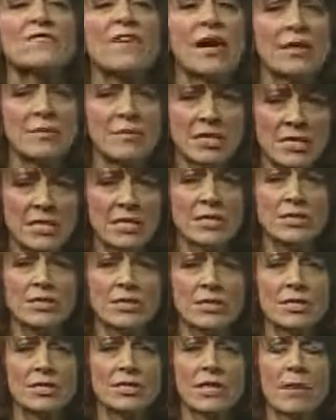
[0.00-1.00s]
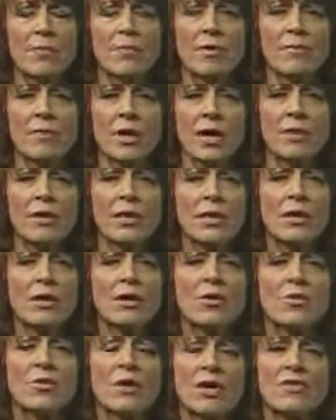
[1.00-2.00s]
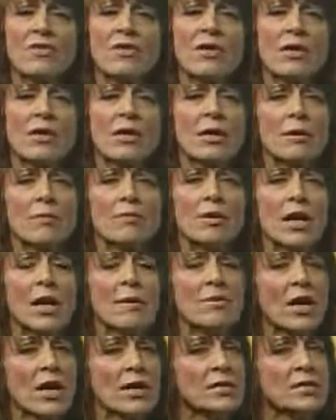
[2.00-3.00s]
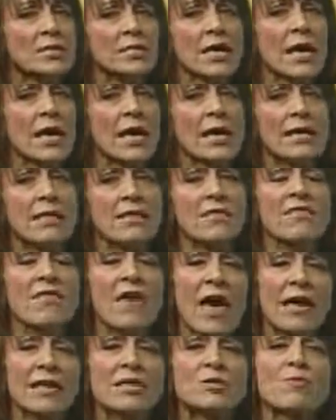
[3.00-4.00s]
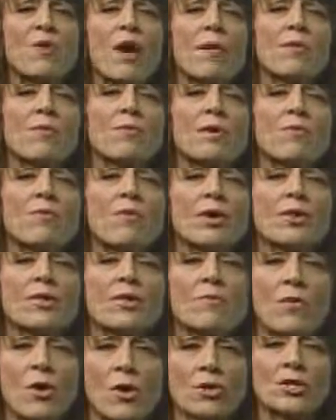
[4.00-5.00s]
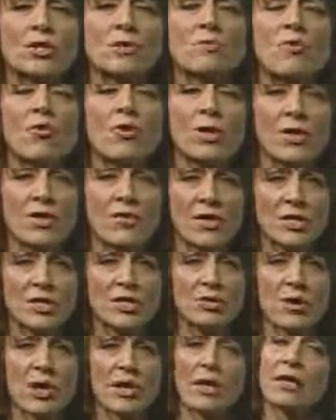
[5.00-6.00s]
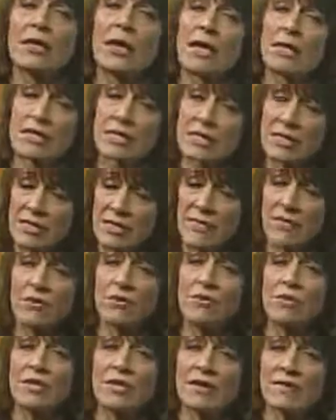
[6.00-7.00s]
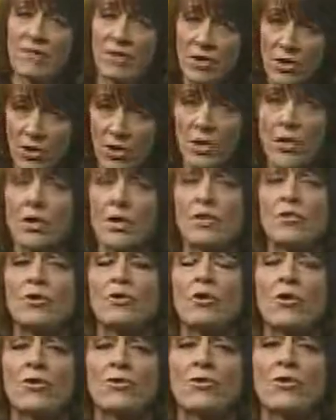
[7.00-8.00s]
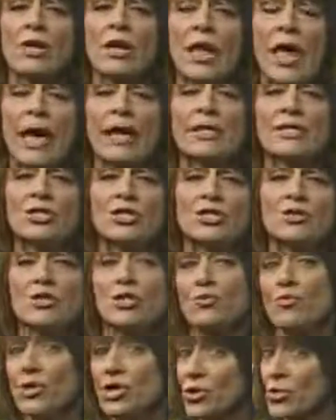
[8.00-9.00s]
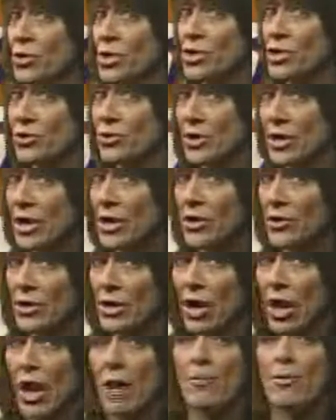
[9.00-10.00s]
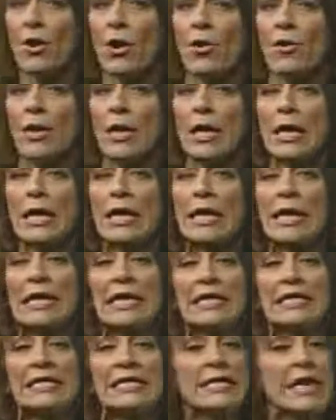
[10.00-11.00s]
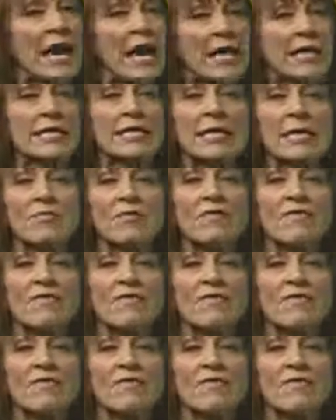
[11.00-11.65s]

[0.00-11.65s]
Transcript: vitamin D you need to supplement with. But I've got to say, that is probably one of the most important things to recognize is if you live in the northern latitudes, which we do here in Lompoc, you got to keep the